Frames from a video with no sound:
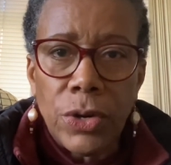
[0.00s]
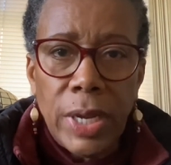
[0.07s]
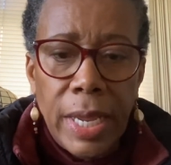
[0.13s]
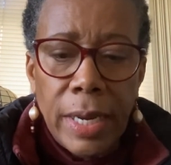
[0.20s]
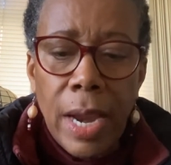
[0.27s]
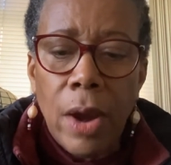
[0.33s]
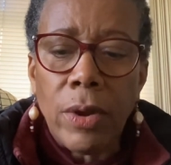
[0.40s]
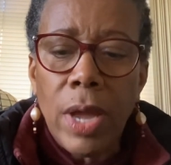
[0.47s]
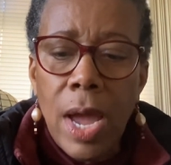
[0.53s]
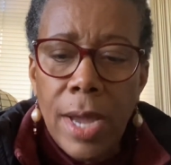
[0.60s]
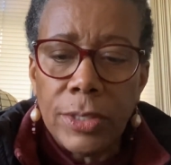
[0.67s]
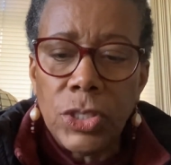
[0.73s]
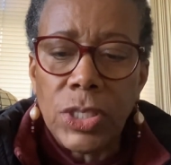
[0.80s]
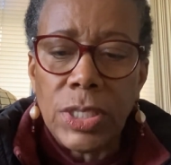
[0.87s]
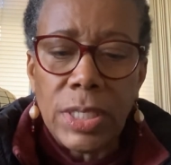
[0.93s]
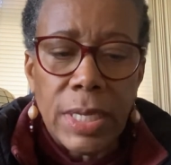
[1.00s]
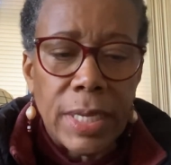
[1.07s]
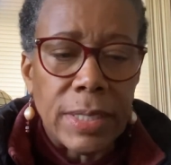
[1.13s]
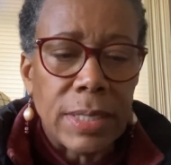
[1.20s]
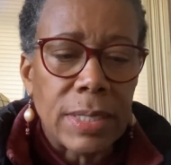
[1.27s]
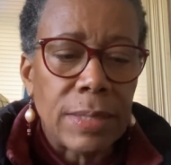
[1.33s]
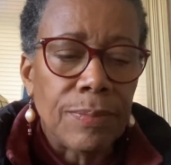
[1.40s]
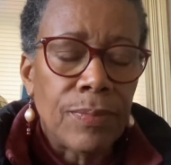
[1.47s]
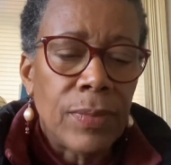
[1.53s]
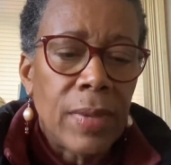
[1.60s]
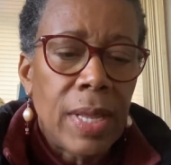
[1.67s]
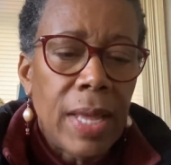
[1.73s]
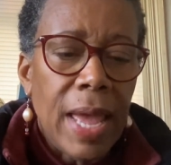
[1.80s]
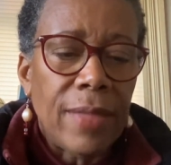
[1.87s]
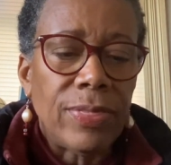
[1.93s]
in our consciousness
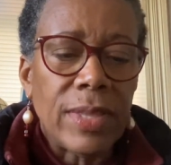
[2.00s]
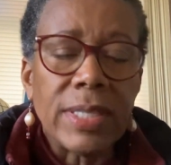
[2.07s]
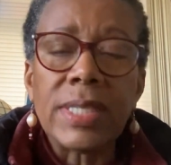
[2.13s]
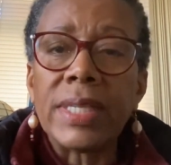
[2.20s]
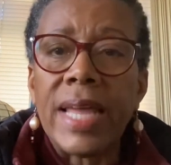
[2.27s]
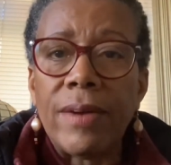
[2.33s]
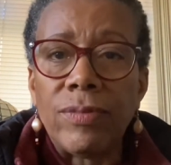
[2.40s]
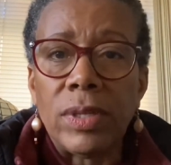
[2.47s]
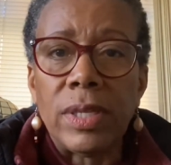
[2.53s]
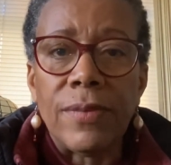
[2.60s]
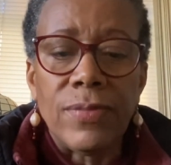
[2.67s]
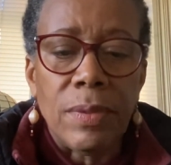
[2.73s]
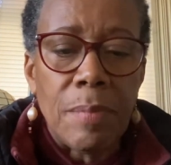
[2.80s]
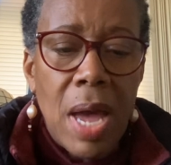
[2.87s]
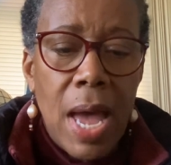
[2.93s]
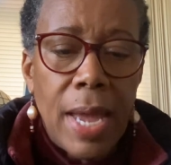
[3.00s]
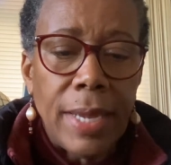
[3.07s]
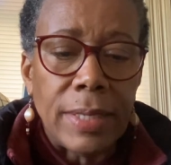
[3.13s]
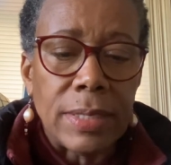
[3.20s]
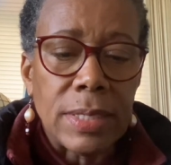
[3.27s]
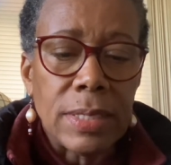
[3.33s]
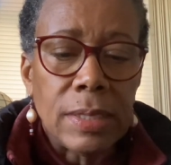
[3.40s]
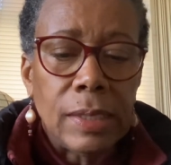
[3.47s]
at this level of the mind.